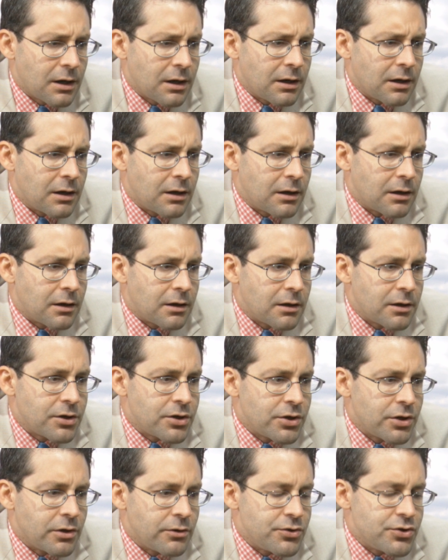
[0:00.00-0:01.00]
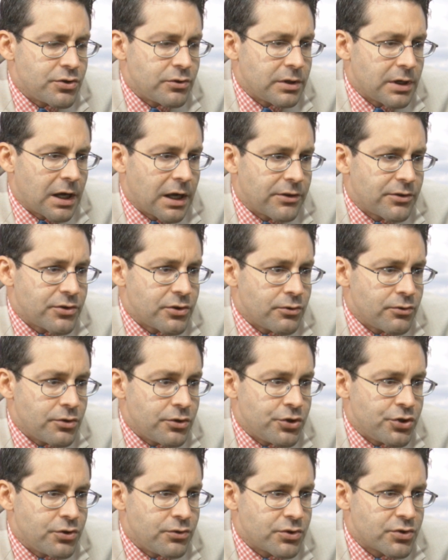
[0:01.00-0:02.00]
uh, you know, June 9th,
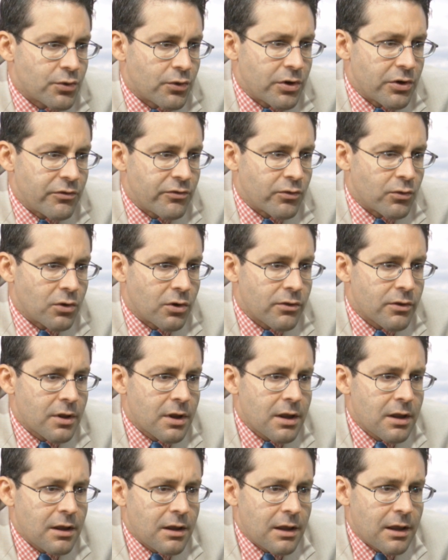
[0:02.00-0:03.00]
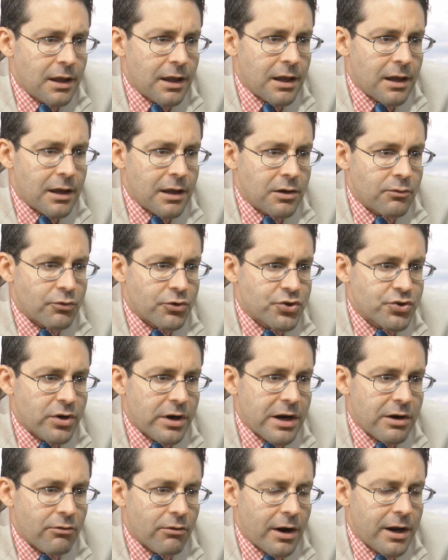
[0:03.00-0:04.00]
June, June 24th, and we're
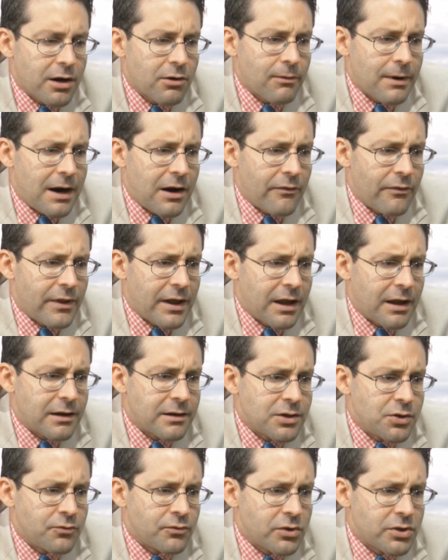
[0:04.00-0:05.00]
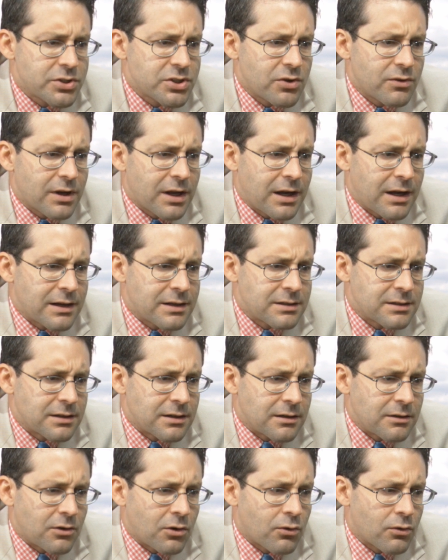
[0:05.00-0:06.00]
trading right around that. You've also got
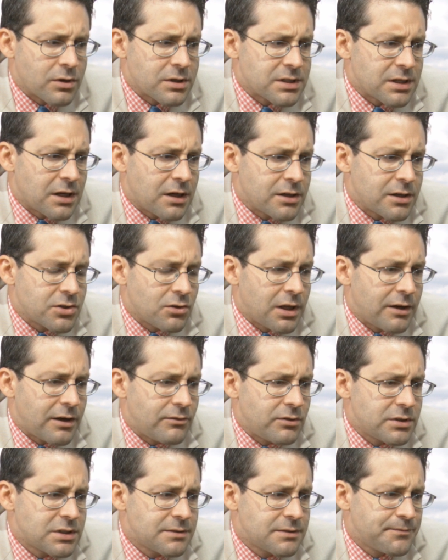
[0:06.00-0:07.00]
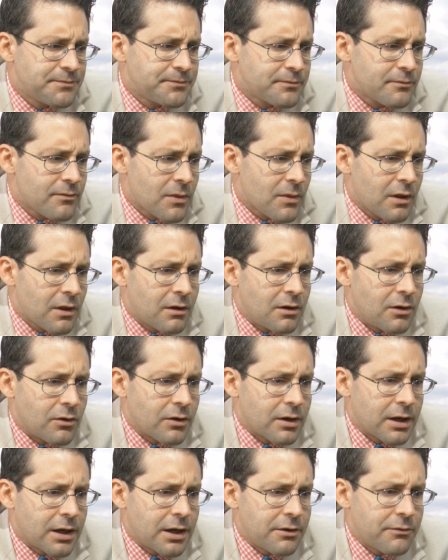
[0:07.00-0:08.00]
uh, horizontal levels,
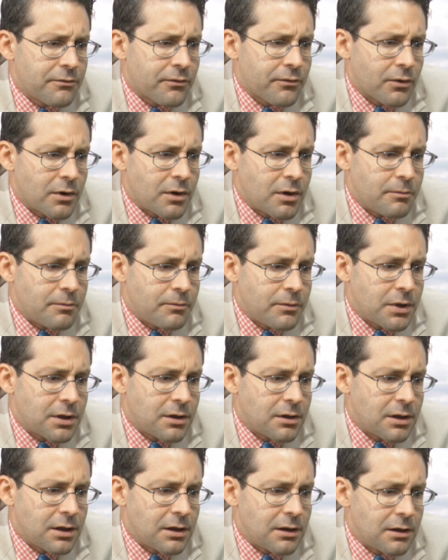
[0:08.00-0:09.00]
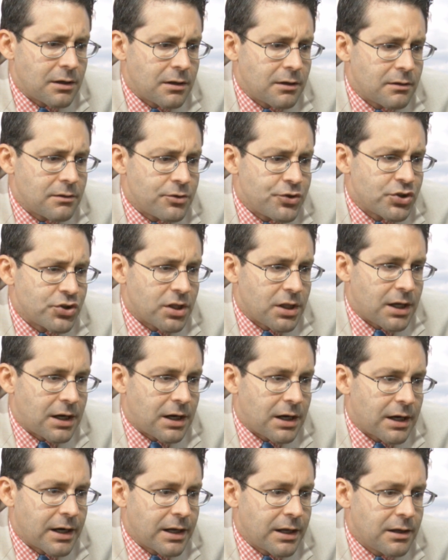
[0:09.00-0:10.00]
okay, from uh,
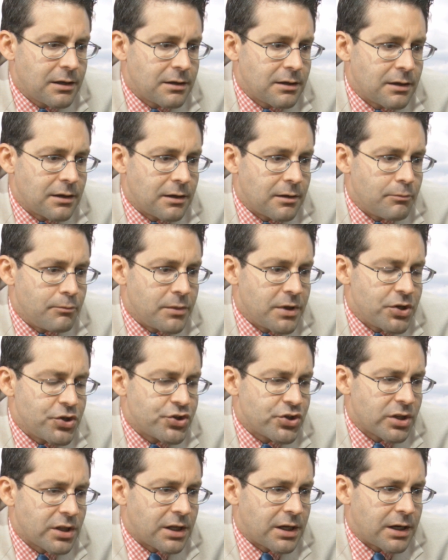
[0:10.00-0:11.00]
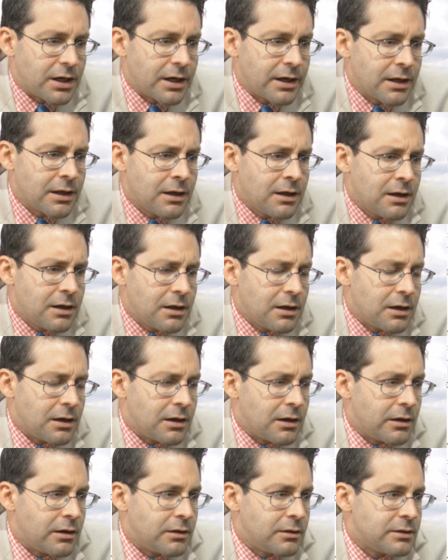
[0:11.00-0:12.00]
July, uh, mid-July.
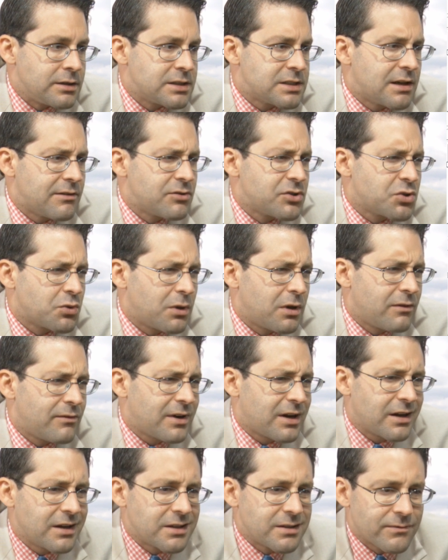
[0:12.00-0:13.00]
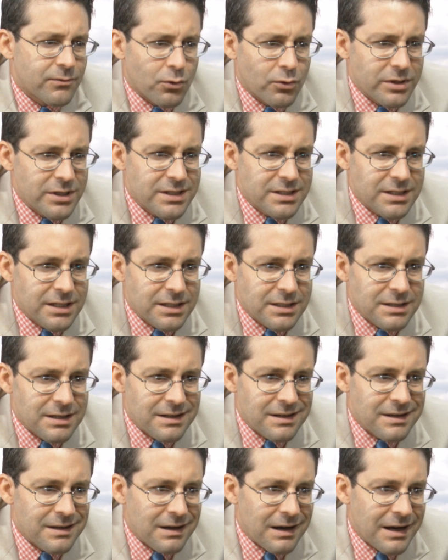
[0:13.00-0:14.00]
Uh, the 712 high is
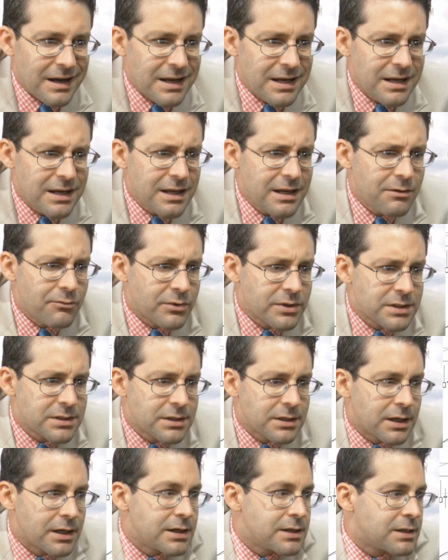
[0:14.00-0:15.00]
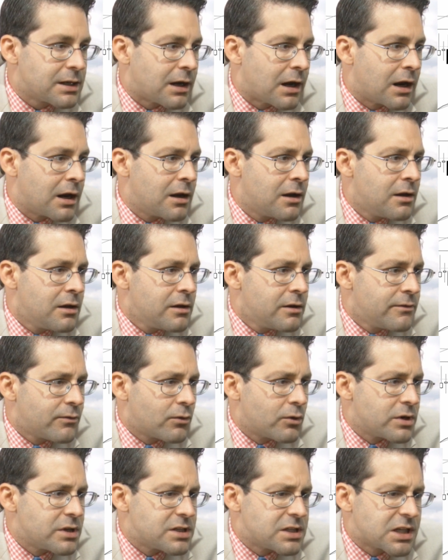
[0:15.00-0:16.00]
46.90. What's today's high?
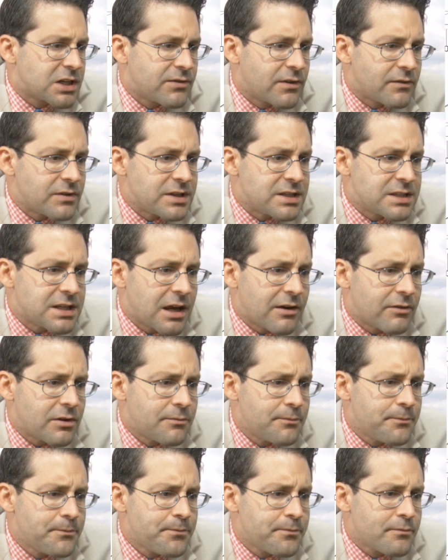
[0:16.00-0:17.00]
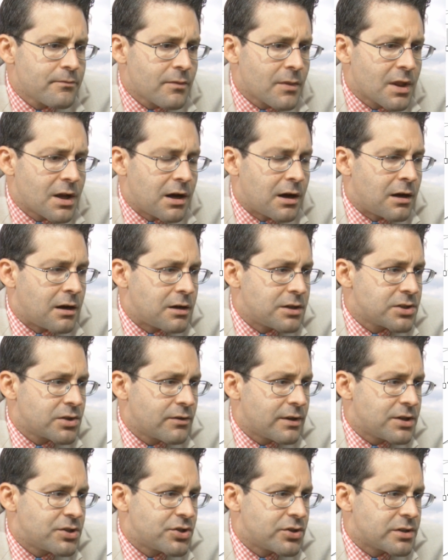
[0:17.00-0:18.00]
46.57. Uh,
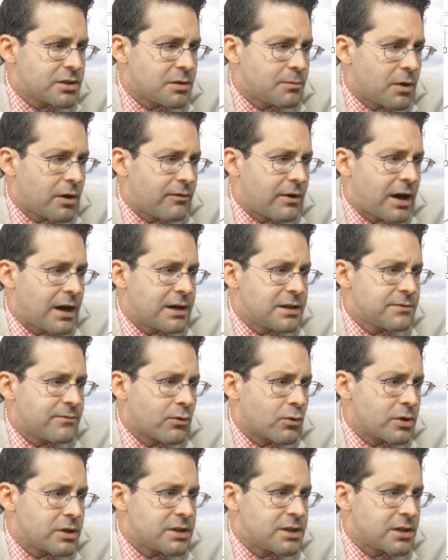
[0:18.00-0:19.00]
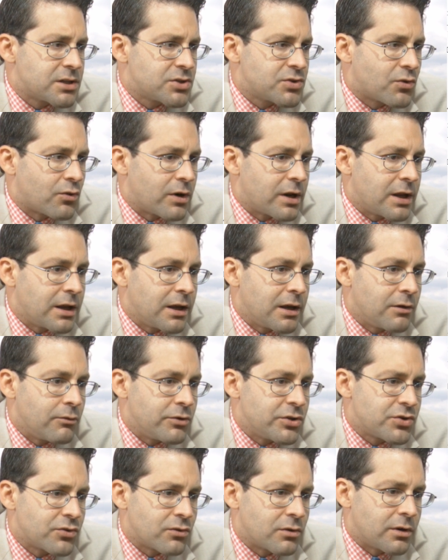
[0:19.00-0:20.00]
so that's just above highs 46.28,
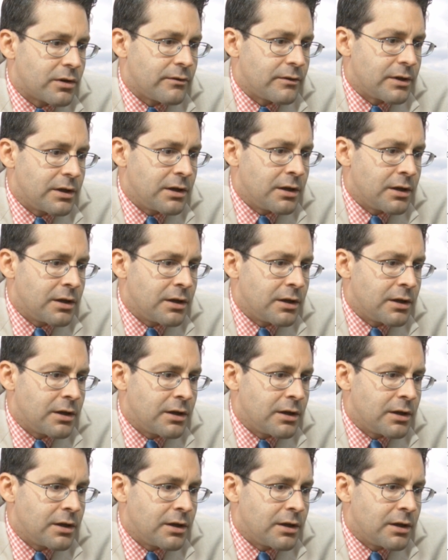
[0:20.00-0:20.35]
which were on